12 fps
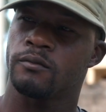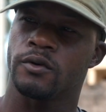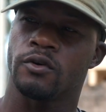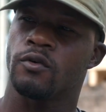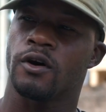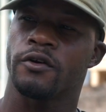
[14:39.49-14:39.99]

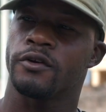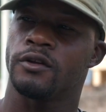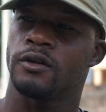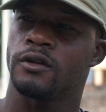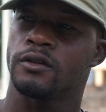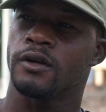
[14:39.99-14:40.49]
me no want
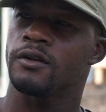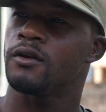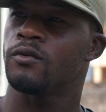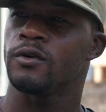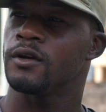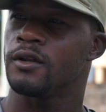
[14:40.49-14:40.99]
really take
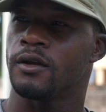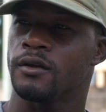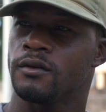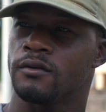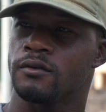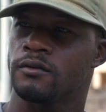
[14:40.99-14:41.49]
the way there.
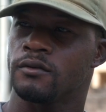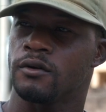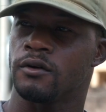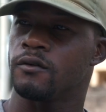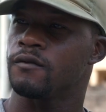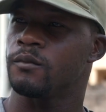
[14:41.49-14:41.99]

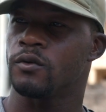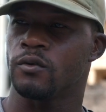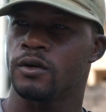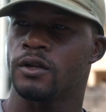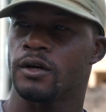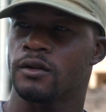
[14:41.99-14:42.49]
And if me
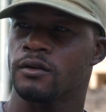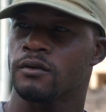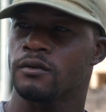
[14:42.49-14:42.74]
wear that.